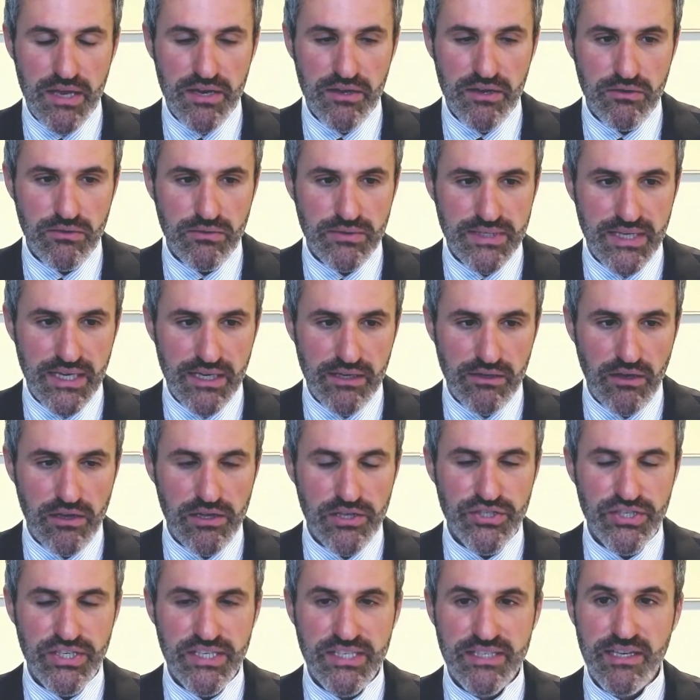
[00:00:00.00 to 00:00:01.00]
In the medical
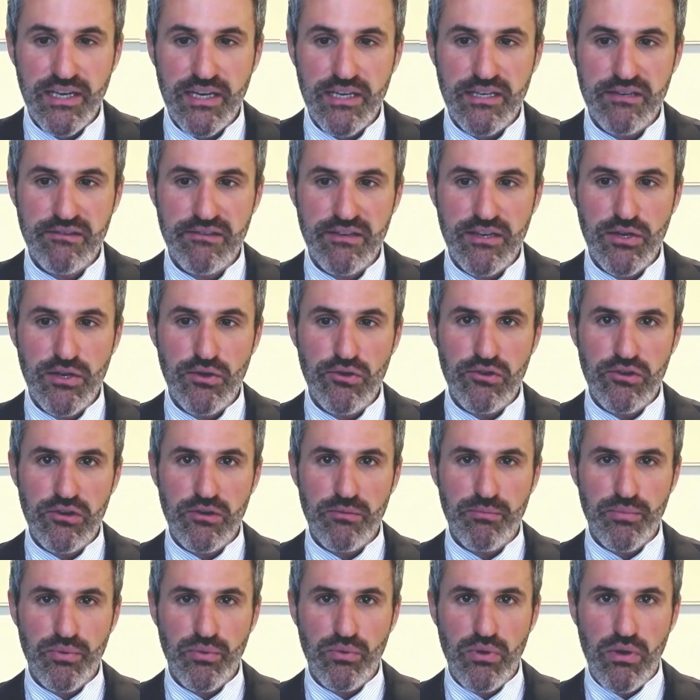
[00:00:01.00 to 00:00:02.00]
technology sector
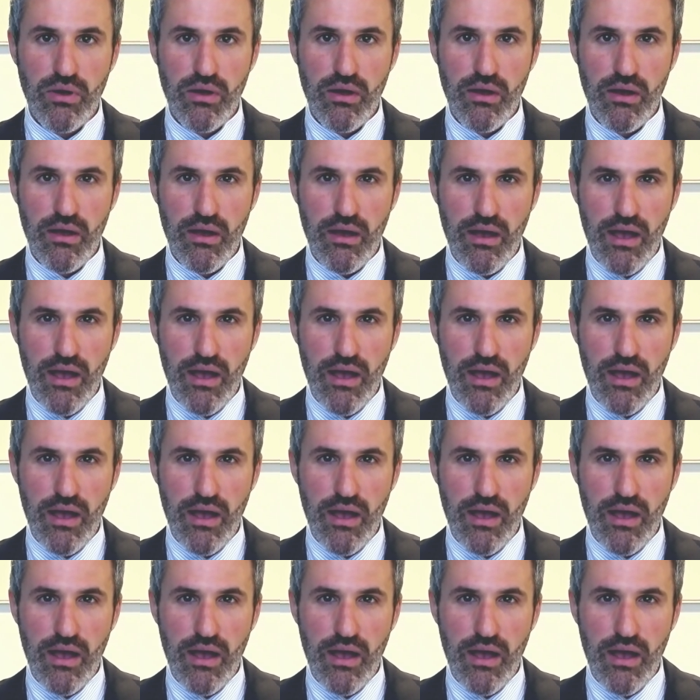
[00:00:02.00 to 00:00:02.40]
in Europe,